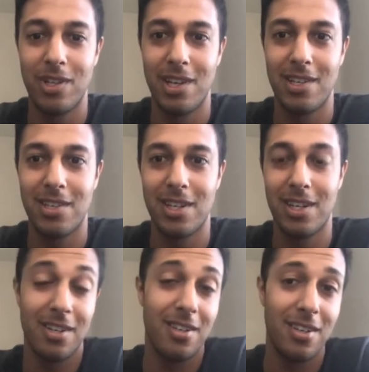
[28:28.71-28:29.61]

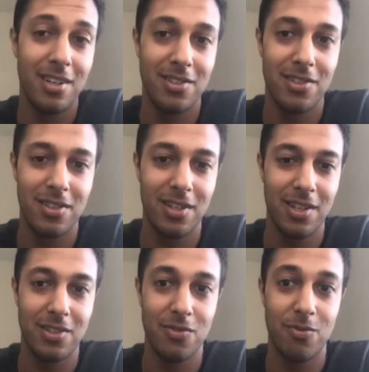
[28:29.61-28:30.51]
incident is
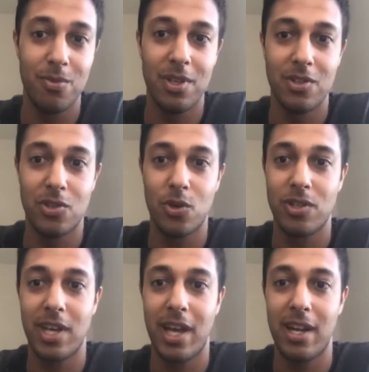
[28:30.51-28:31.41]

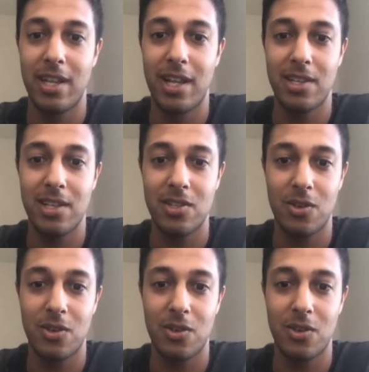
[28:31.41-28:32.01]
short-sighted in that sense.